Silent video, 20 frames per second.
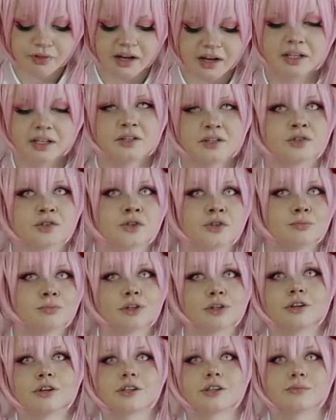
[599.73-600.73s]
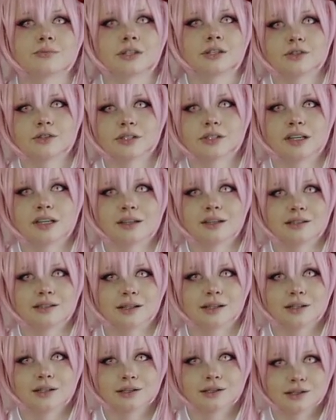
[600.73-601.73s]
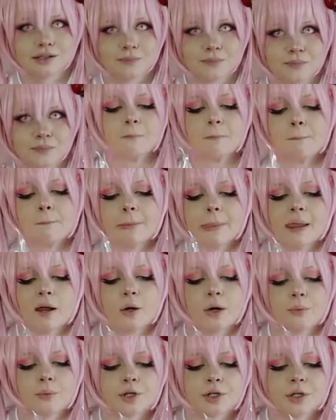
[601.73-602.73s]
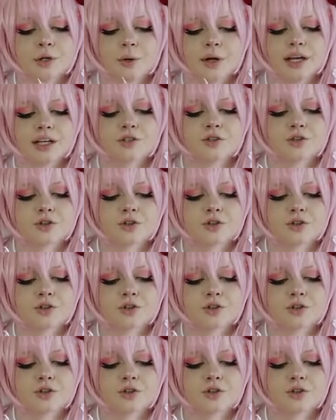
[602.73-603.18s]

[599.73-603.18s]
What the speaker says: and it's super crispy, just like it says. All right, we're gonna go ahead